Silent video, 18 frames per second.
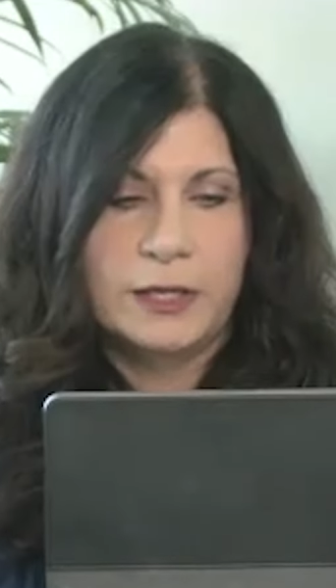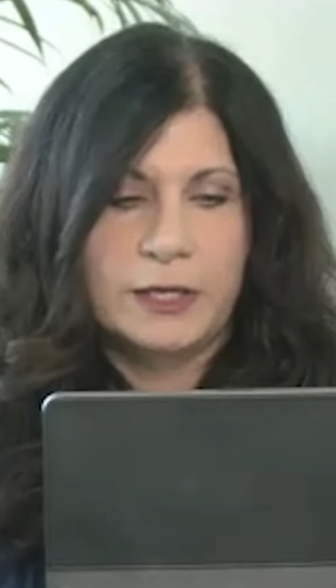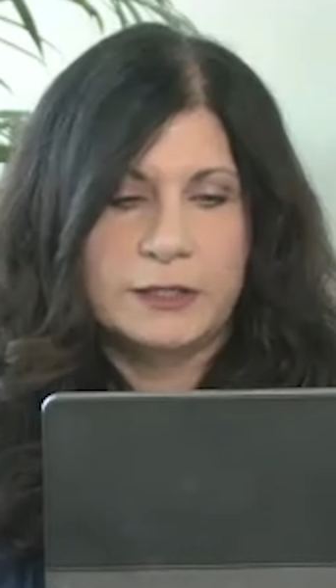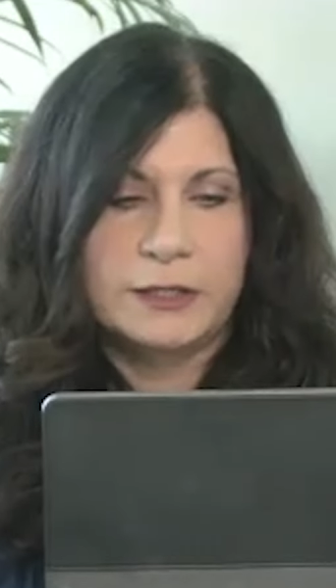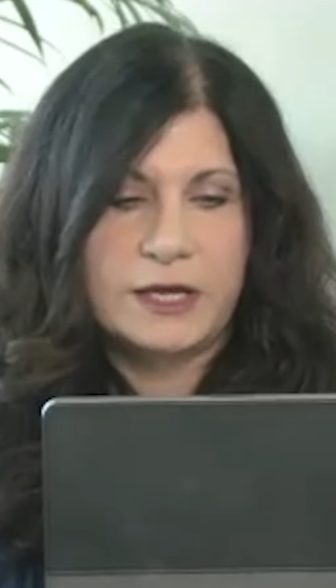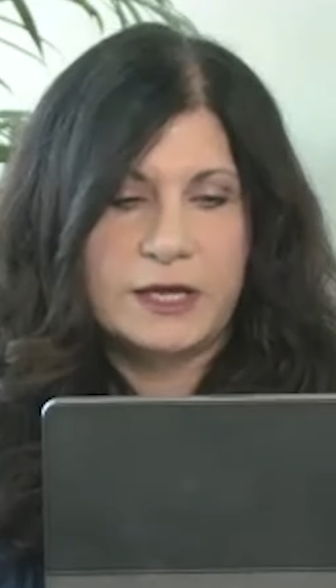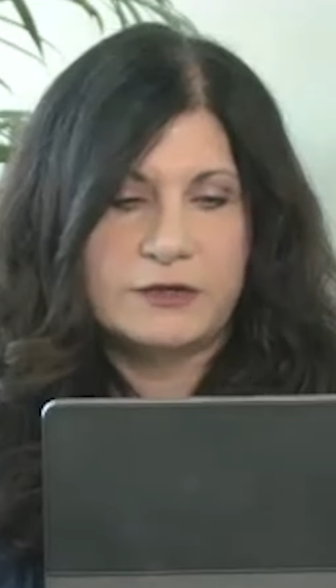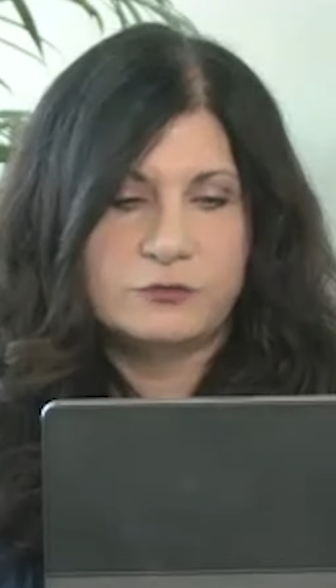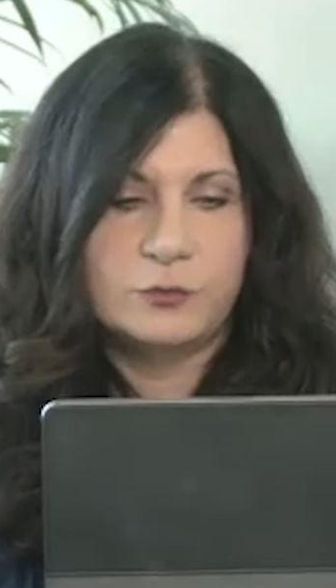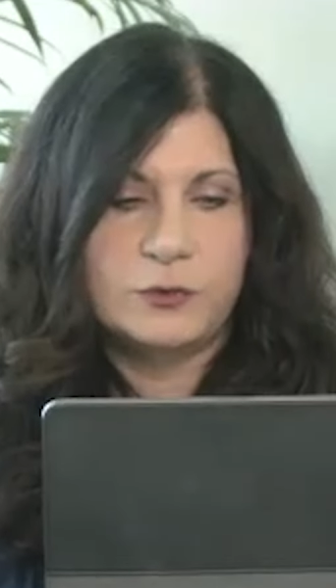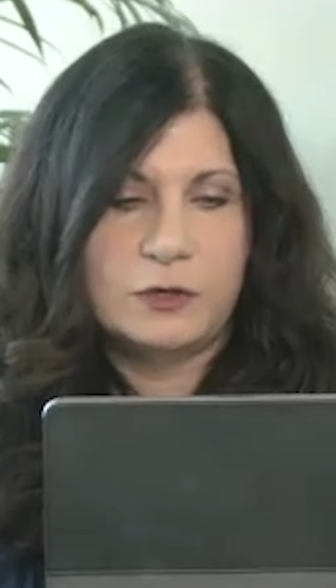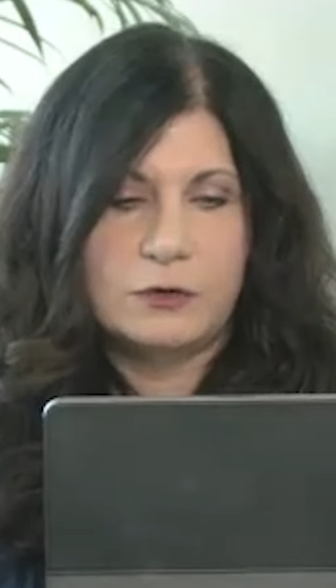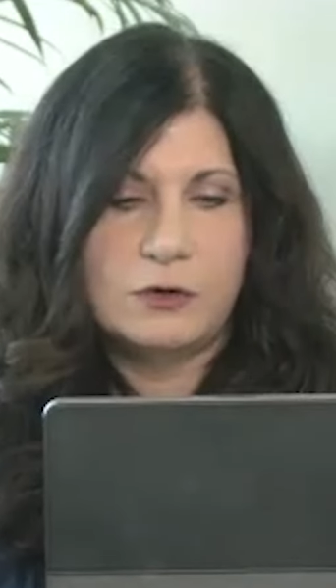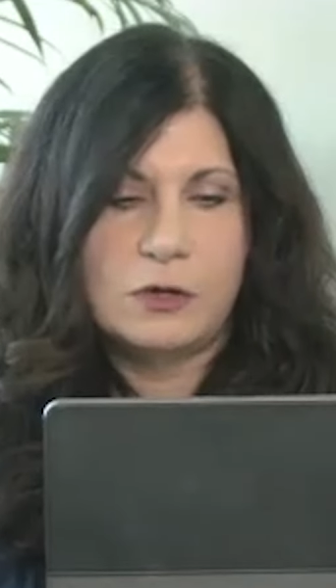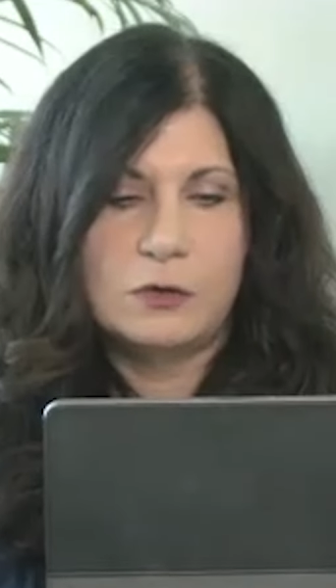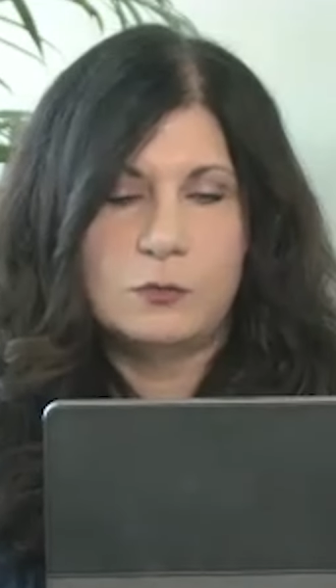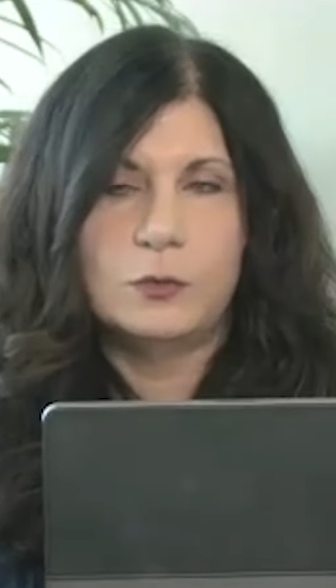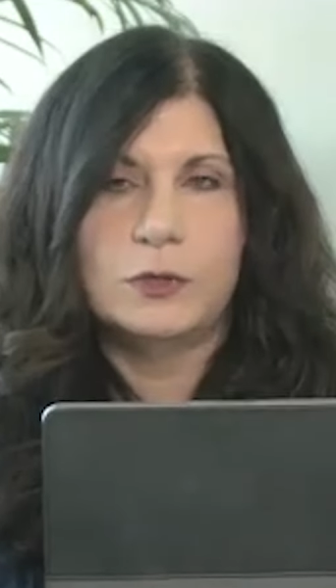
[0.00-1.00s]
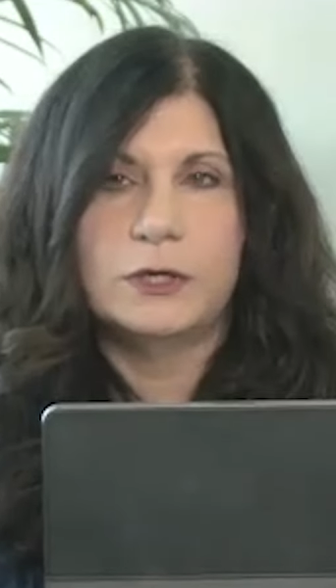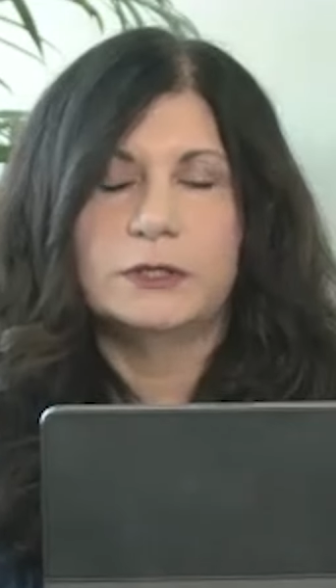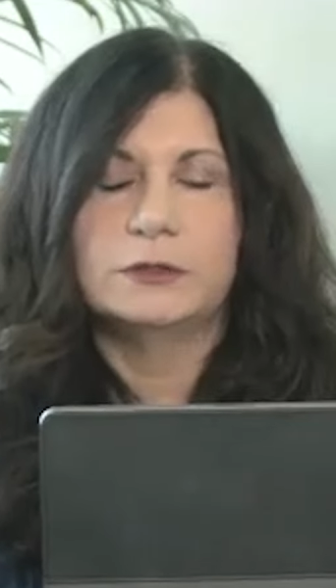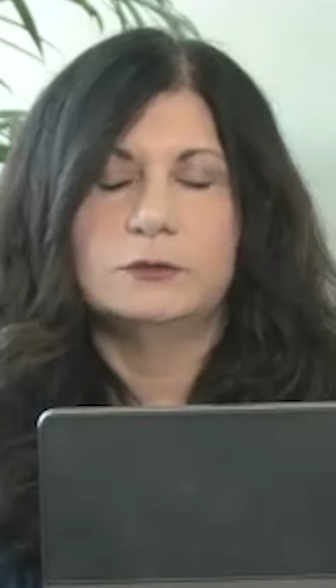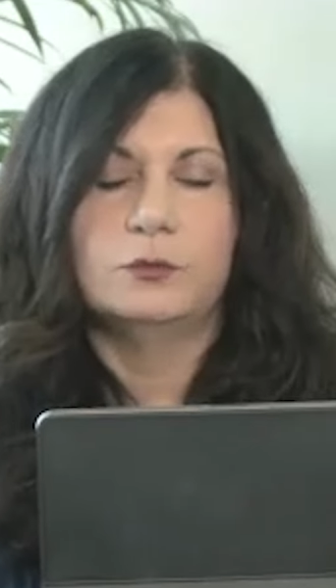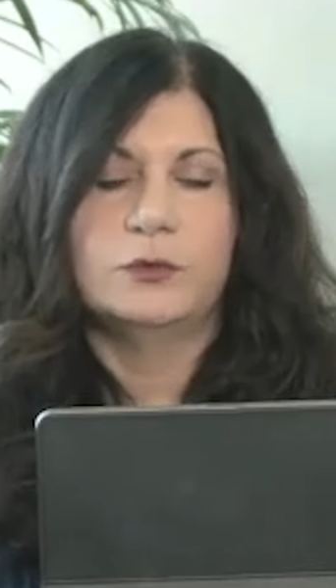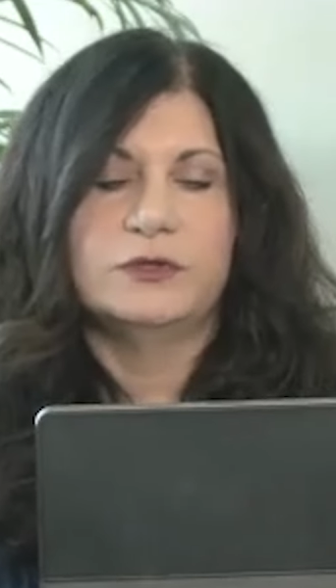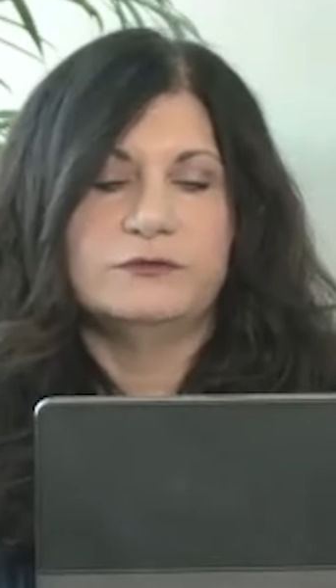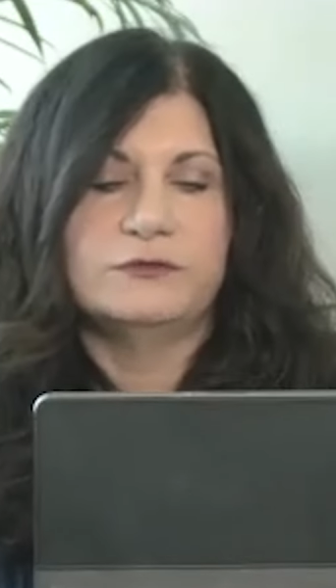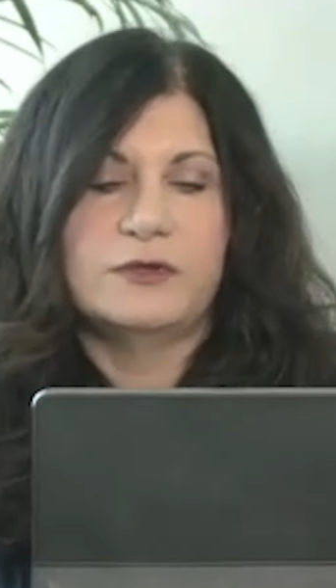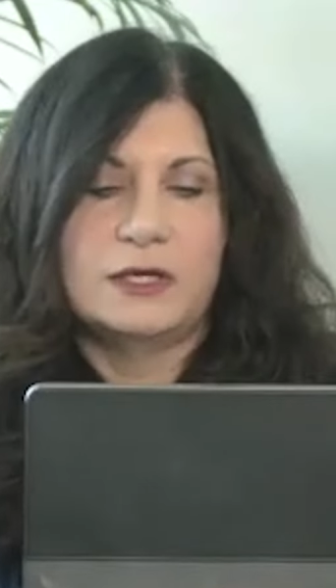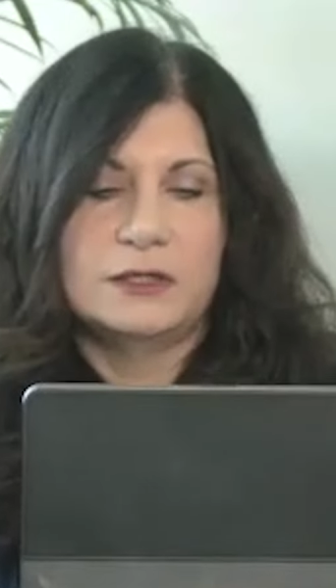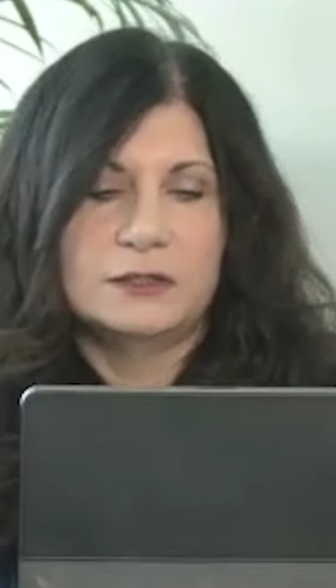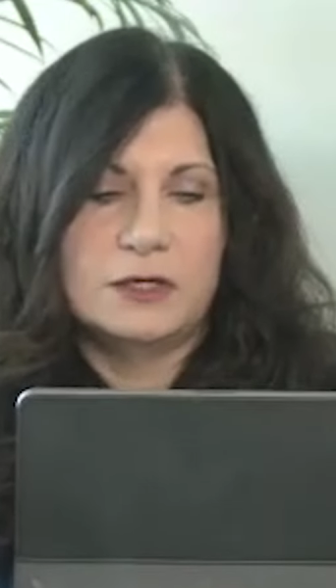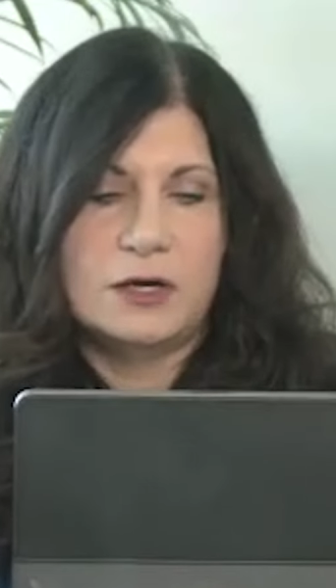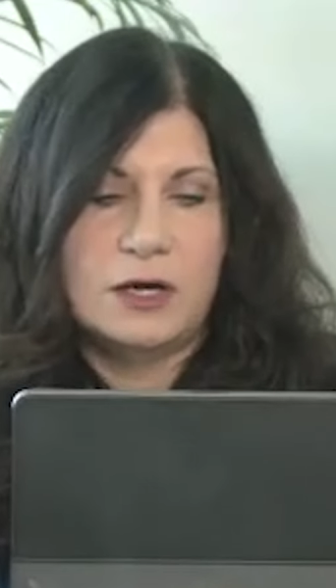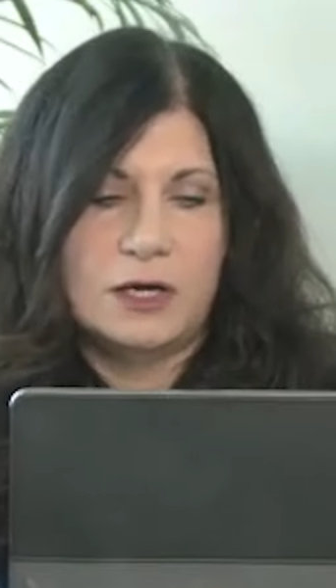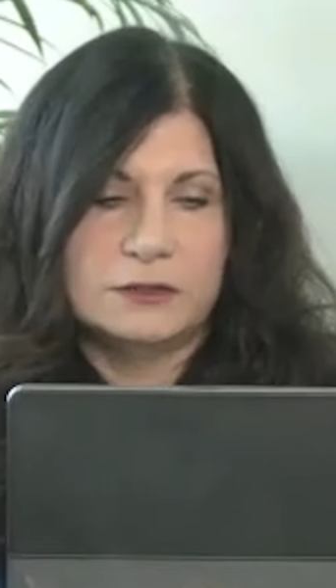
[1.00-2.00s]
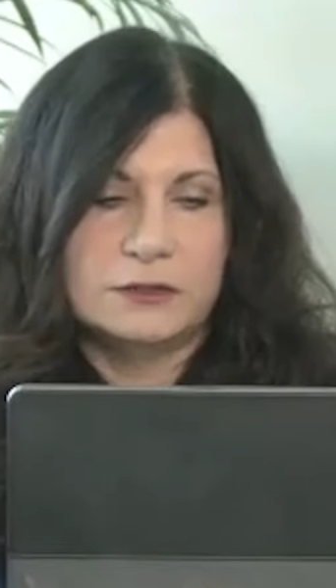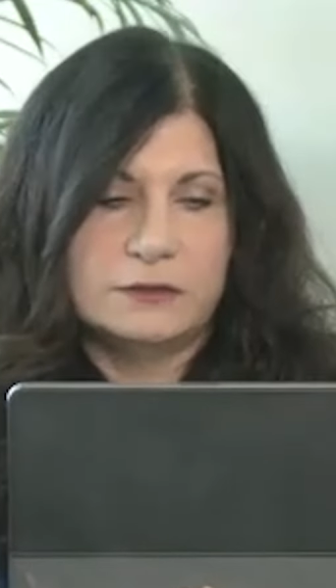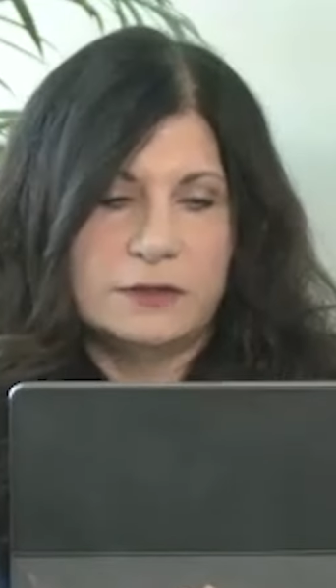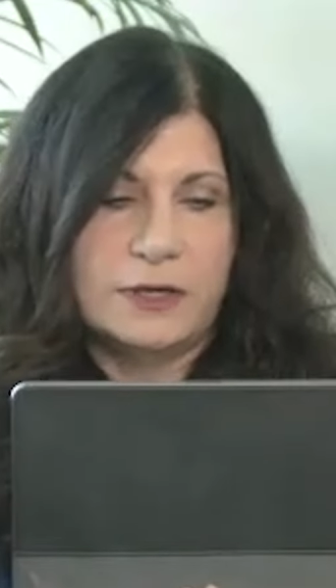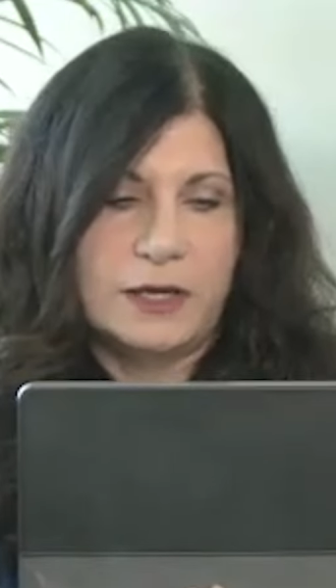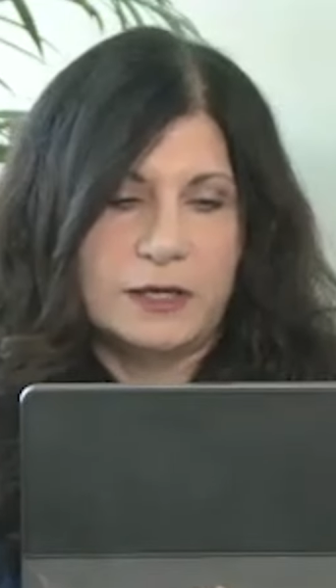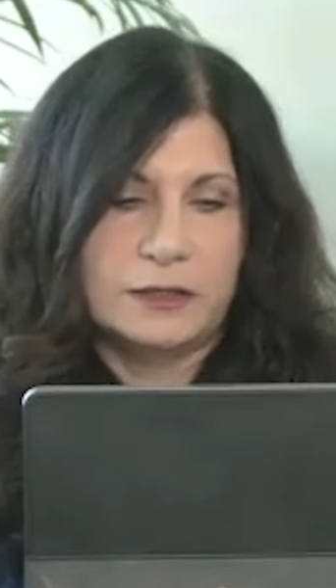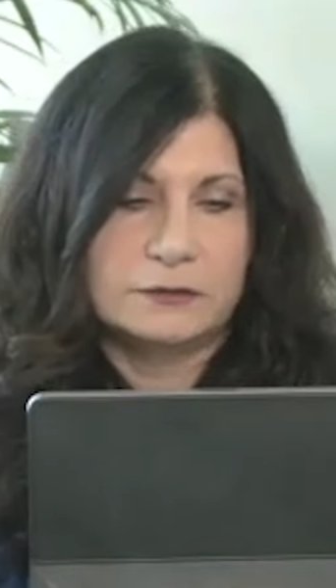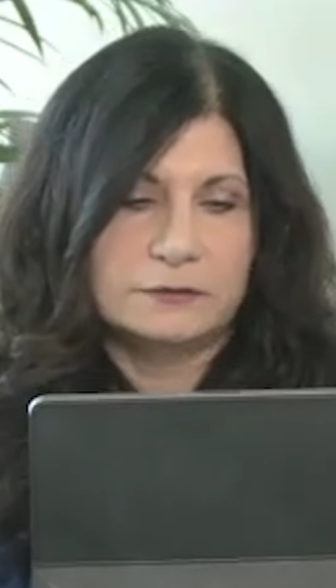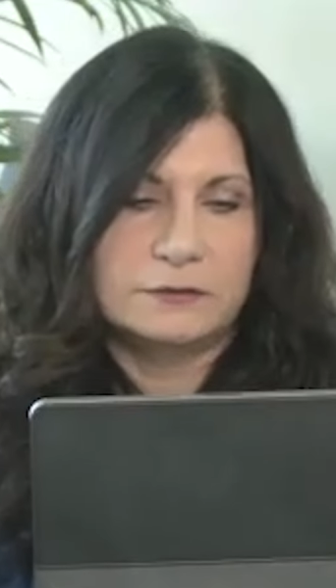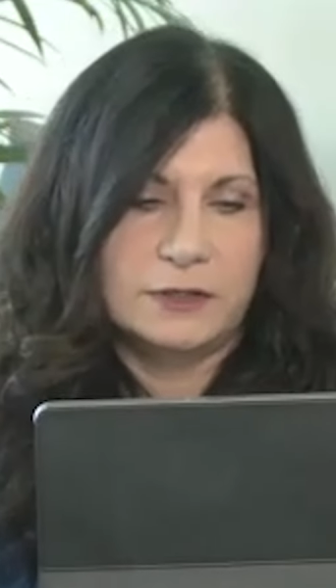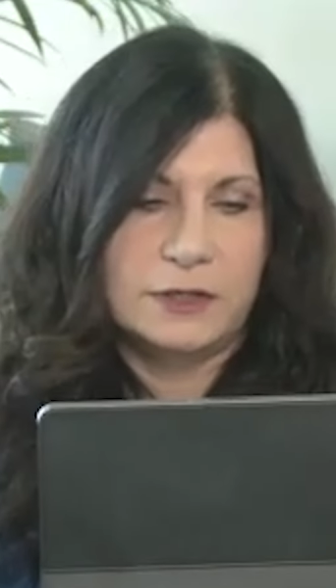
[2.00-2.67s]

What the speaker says: And as we are all one, we stay in contact.